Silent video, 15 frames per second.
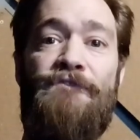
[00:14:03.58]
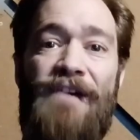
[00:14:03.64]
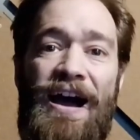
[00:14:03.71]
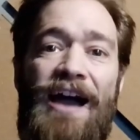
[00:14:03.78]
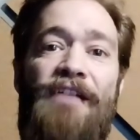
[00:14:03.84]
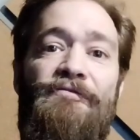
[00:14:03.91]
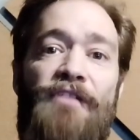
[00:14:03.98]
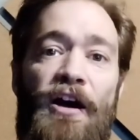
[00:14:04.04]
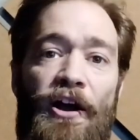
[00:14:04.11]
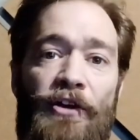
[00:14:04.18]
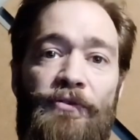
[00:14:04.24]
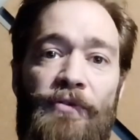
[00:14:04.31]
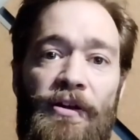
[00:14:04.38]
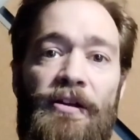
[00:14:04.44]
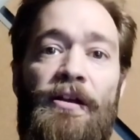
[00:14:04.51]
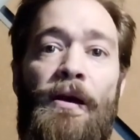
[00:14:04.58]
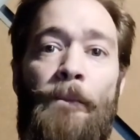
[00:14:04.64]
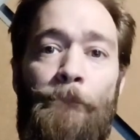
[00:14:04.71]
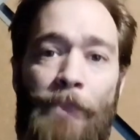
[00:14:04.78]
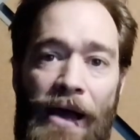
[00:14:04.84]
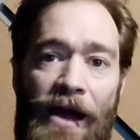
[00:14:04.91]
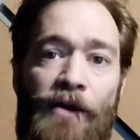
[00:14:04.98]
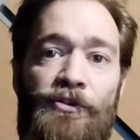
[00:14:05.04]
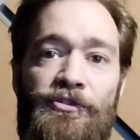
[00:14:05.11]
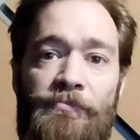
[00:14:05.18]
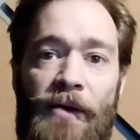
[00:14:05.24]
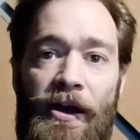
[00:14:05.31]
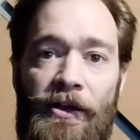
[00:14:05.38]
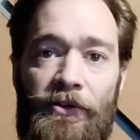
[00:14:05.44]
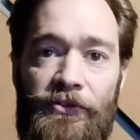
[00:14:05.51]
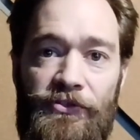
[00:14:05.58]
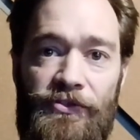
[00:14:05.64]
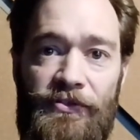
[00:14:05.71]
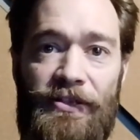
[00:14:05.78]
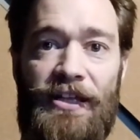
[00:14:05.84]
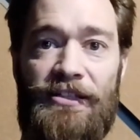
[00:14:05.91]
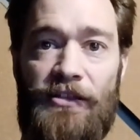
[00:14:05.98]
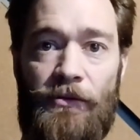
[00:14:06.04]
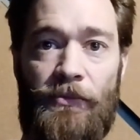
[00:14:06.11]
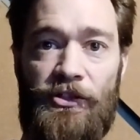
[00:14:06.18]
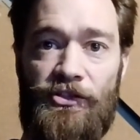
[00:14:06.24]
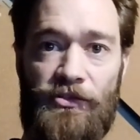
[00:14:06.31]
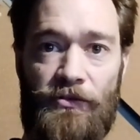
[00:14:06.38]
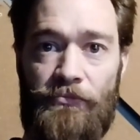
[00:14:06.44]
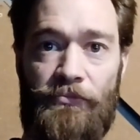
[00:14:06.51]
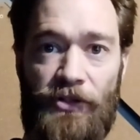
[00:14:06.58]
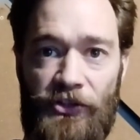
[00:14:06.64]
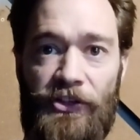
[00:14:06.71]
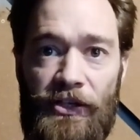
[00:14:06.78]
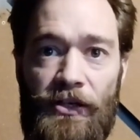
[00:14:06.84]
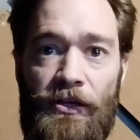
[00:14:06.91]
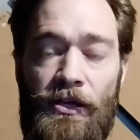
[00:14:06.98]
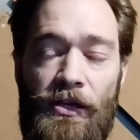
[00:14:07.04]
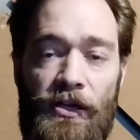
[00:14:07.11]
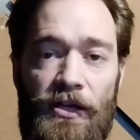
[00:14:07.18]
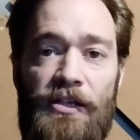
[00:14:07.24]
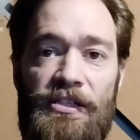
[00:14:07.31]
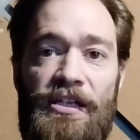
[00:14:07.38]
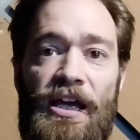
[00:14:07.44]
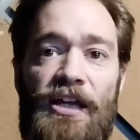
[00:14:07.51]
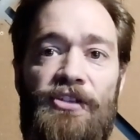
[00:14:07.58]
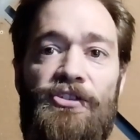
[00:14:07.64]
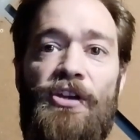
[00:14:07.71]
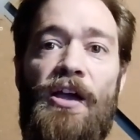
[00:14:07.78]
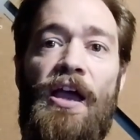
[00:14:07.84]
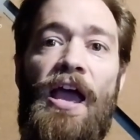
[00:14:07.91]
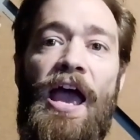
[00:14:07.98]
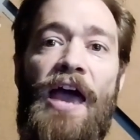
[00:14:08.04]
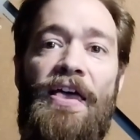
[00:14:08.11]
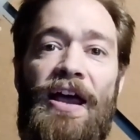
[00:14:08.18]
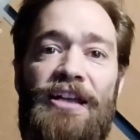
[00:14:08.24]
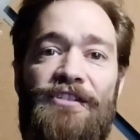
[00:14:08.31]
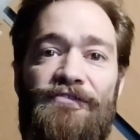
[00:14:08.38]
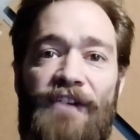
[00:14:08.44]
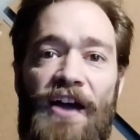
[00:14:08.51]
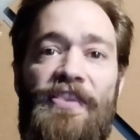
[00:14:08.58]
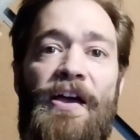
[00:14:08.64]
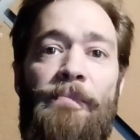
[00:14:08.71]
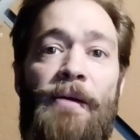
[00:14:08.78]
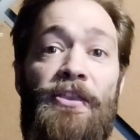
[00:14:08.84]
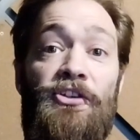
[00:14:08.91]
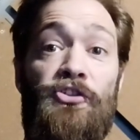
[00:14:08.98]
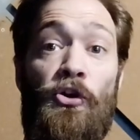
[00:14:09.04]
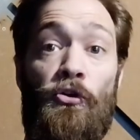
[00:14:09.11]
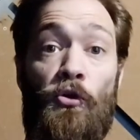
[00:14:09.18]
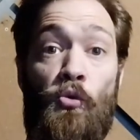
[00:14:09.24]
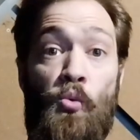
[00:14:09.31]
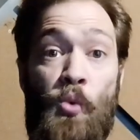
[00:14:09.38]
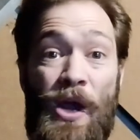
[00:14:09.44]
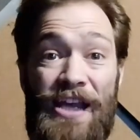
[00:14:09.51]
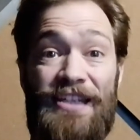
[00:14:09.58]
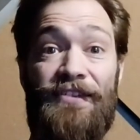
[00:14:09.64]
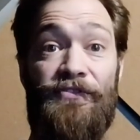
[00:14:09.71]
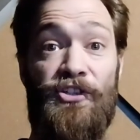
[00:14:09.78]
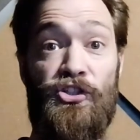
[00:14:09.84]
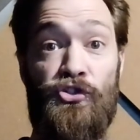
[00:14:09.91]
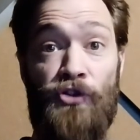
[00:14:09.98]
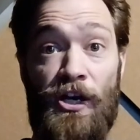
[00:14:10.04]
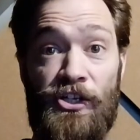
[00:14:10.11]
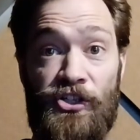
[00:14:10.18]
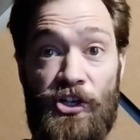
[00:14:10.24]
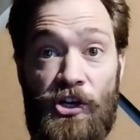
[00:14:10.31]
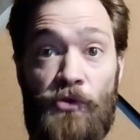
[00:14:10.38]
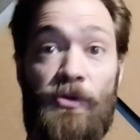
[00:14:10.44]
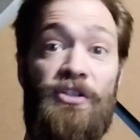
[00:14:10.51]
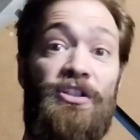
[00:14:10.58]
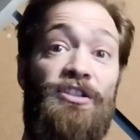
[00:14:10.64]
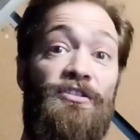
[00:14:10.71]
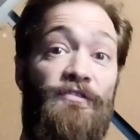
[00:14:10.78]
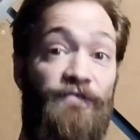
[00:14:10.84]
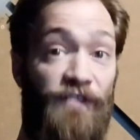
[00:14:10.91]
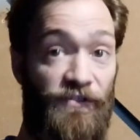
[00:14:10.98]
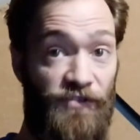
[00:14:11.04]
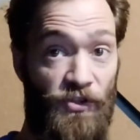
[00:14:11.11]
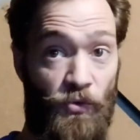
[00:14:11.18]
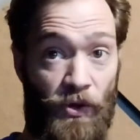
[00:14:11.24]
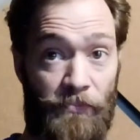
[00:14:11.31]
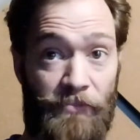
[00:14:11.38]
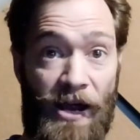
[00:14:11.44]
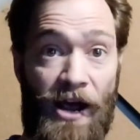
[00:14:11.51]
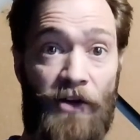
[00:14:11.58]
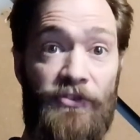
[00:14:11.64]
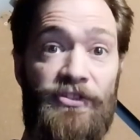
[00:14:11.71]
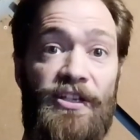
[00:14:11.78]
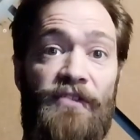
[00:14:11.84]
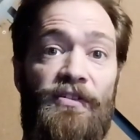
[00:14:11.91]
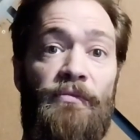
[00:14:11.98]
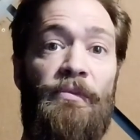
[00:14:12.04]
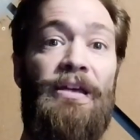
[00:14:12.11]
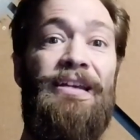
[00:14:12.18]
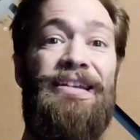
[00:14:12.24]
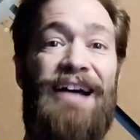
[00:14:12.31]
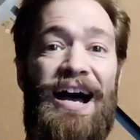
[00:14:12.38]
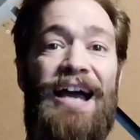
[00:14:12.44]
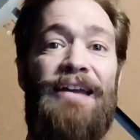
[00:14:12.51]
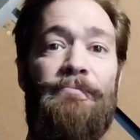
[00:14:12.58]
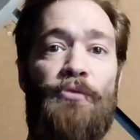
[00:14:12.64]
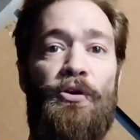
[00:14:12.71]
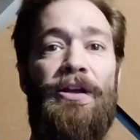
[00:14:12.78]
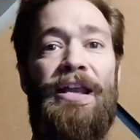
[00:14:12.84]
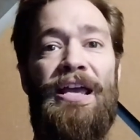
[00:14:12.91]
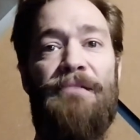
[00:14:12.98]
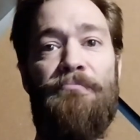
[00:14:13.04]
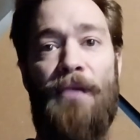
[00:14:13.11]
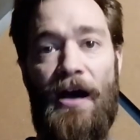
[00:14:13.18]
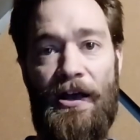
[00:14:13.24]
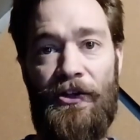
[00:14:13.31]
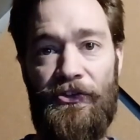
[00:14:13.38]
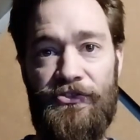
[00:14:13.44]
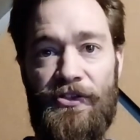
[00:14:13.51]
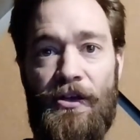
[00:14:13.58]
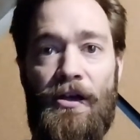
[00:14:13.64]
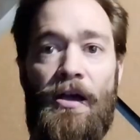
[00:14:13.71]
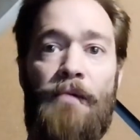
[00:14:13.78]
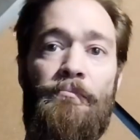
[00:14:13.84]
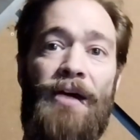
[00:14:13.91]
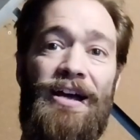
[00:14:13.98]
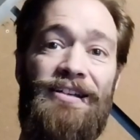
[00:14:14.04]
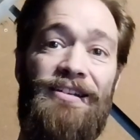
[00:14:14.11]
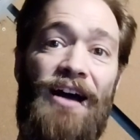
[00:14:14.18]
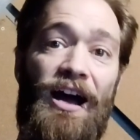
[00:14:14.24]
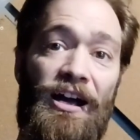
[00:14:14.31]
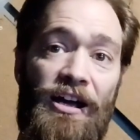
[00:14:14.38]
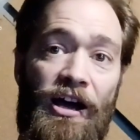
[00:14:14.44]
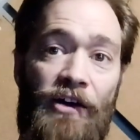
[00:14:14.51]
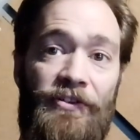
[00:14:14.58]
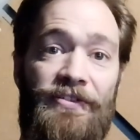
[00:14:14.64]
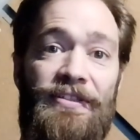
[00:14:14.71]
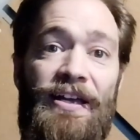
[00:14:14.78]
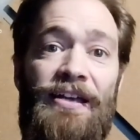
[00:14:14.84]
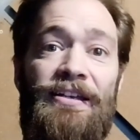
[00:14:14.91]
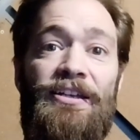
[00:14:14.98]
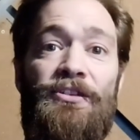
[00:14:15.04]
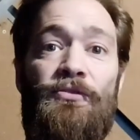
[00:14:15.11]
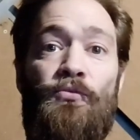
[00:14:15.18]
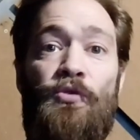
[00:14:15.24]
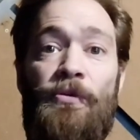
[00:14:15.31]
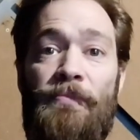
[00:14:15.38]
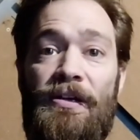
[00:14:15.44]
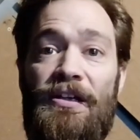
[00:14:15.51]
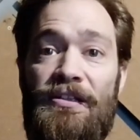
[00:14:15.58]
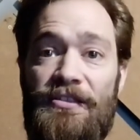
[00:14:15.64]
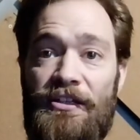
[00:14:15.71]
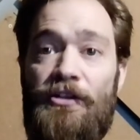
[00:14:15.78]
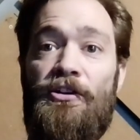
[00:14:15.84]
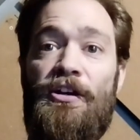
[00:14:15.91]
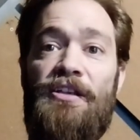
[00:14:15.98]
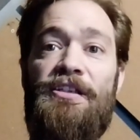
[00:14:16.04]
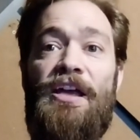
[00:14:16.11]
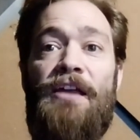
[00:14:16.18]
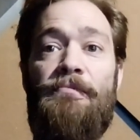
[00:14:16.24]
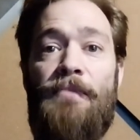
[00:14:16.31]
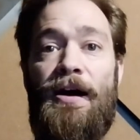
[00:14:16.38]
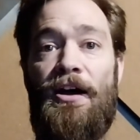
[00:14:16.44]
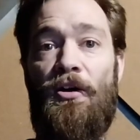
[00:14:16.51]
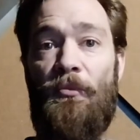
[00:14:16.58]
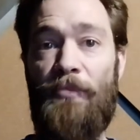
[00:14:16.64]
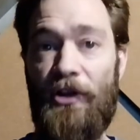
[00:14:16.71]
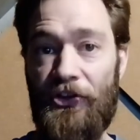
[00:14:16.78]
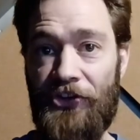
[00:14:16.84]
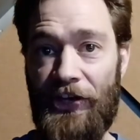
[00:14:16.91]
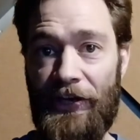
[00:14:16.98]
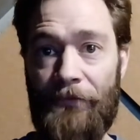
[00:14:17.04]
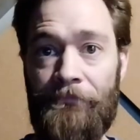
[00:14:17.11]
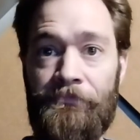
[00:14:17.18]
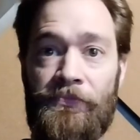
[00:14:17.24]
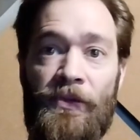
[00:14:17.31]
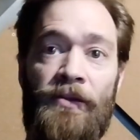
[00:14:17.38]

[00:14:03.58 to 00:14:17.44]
500 pound miles. That's how much the building contains. And I divide that by the total weight of the structure, which is 51 pounds, giving me 9.8 miles. My doghouse then it would be considered a 10 mile building.